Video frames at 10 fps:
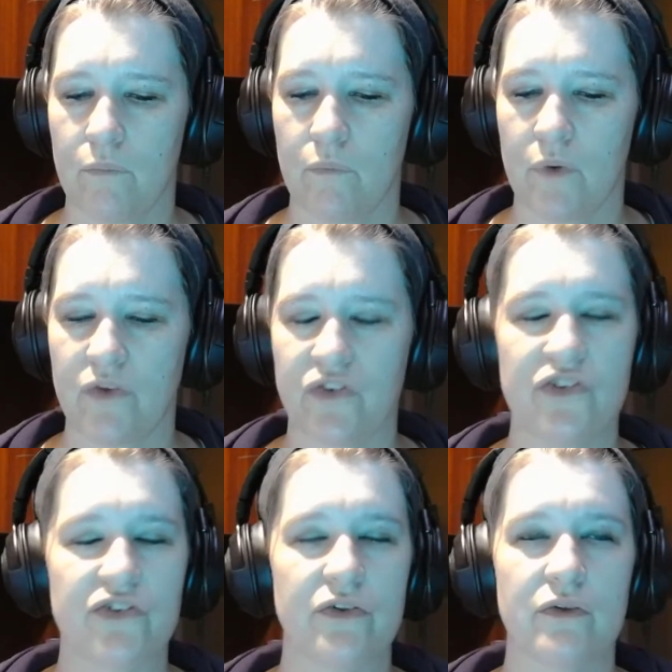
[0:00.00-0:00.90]

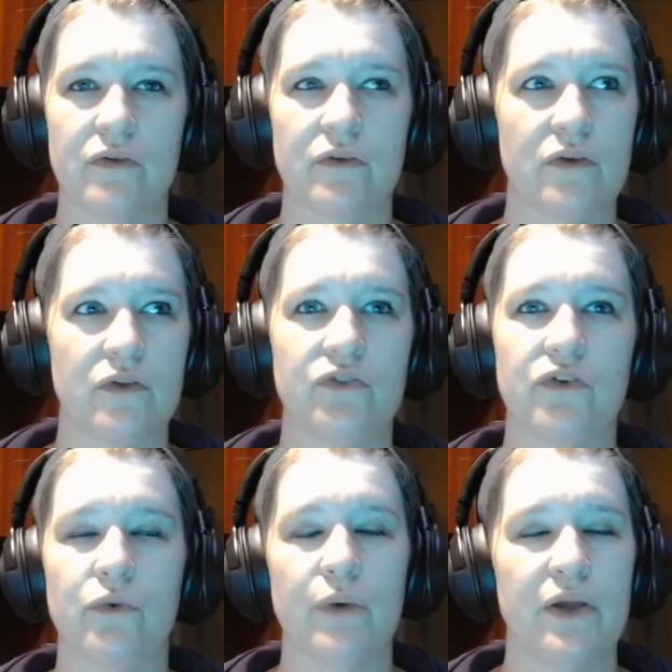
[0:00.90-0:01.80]
just do
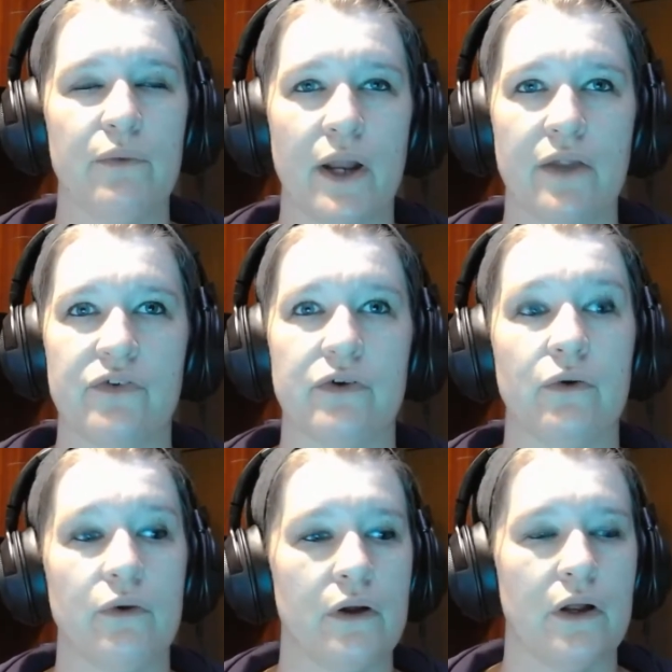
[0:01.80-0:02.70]
what you want to do
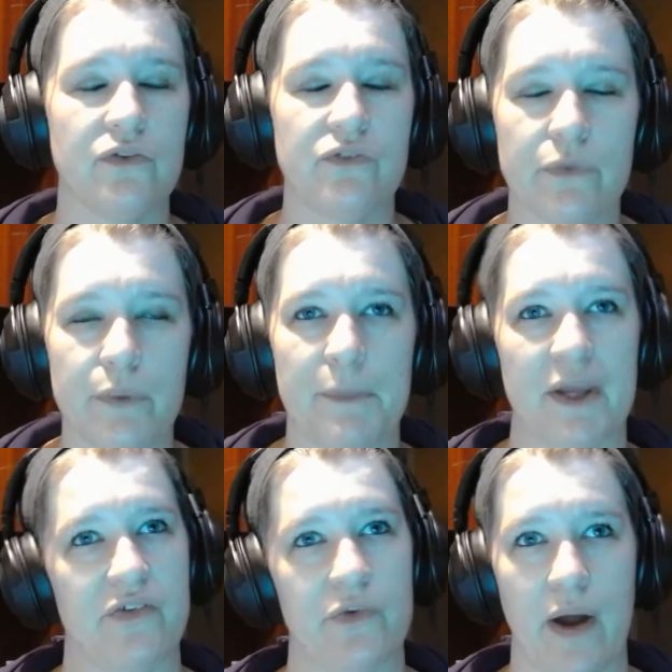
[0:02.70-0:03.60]
and do what makes
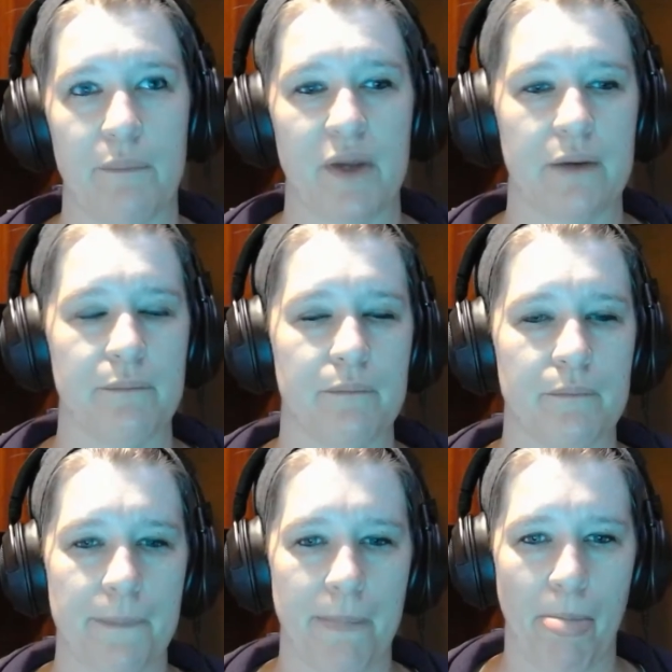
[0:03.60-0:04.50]
you happy.
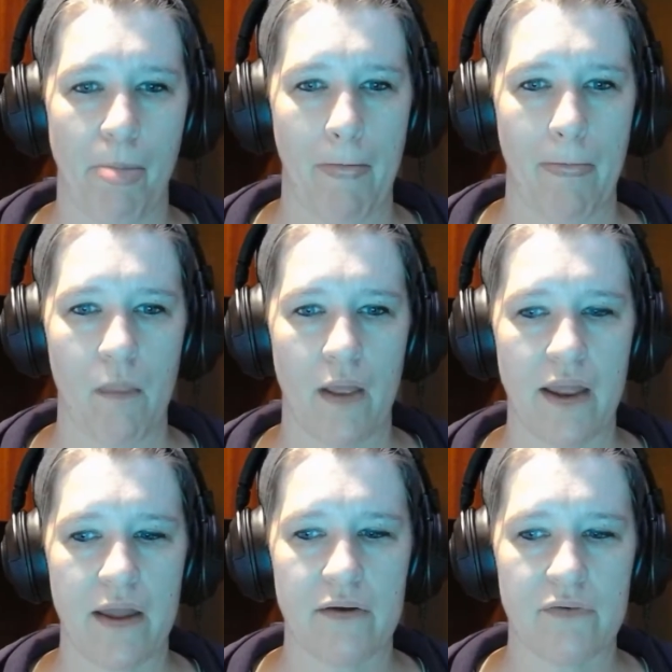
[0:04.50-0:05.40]

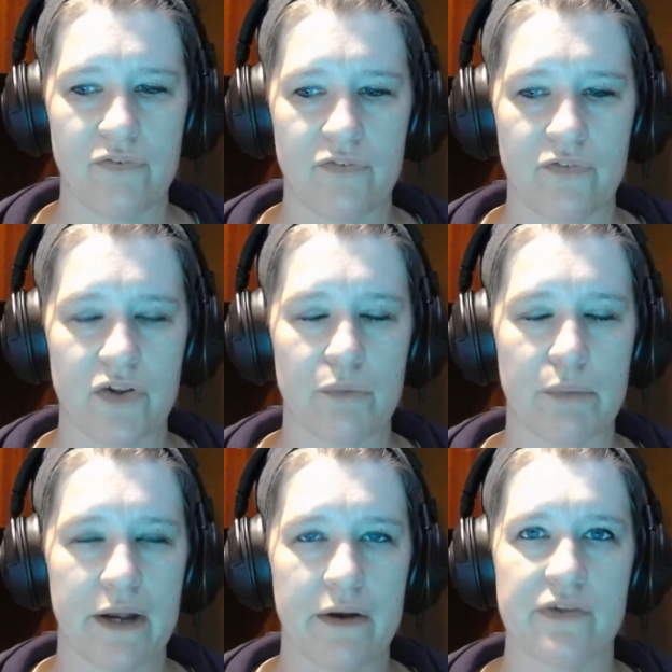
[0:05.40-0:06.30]
If your
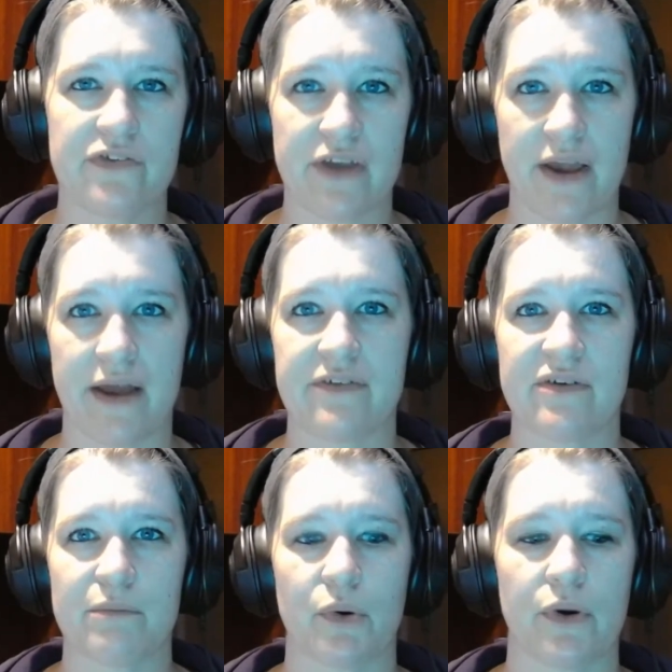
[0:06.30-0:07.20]
parents can't
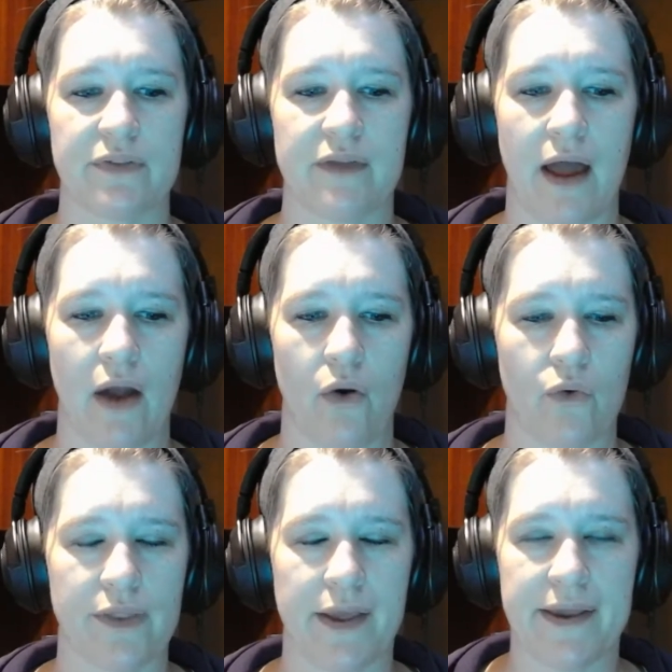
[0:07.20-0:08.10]
support that, or
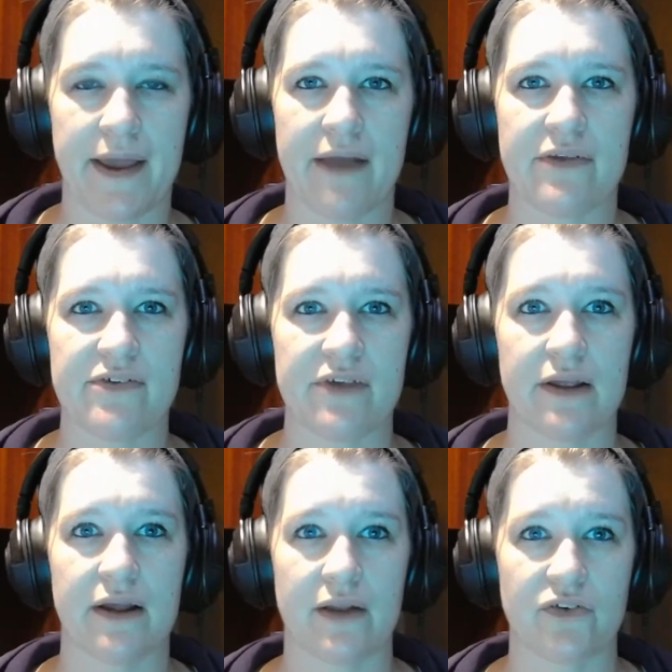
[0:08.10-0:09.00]
they can't see
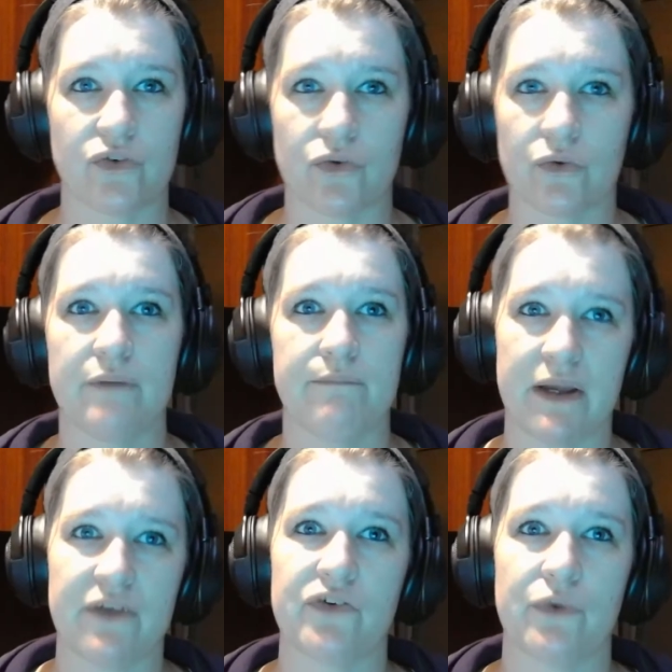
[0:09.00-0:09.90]
that it truly
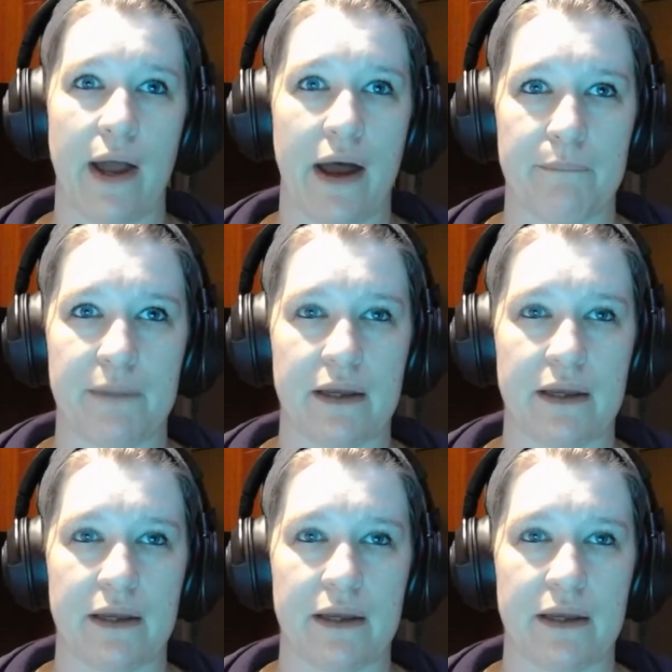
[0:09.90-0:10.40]
makes you happy,